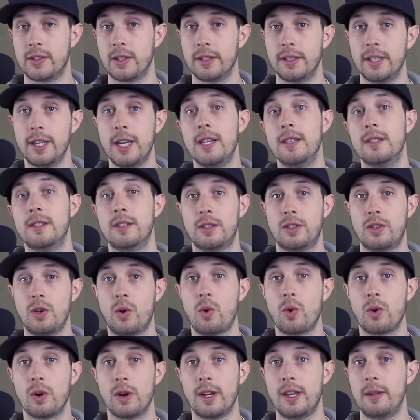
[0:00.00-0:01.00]
is a lead
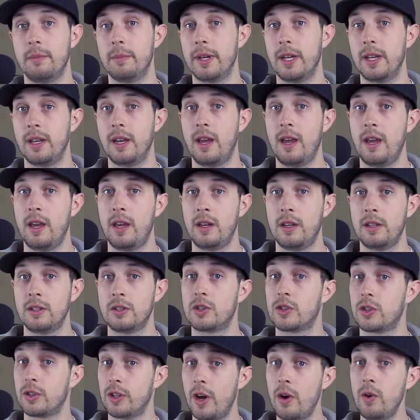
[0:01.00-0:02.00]
story, but
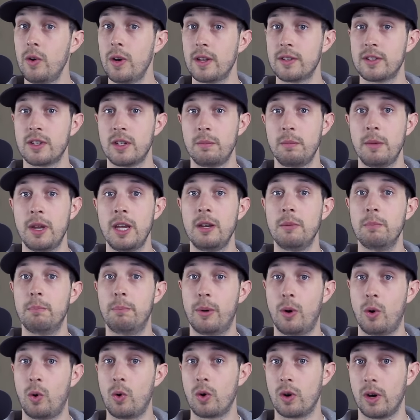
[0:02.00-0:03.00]
slow doesn't mean
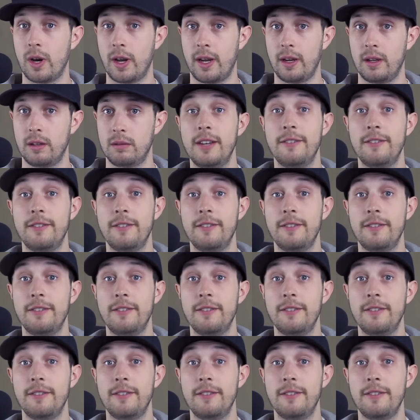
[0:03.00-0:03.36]
boring.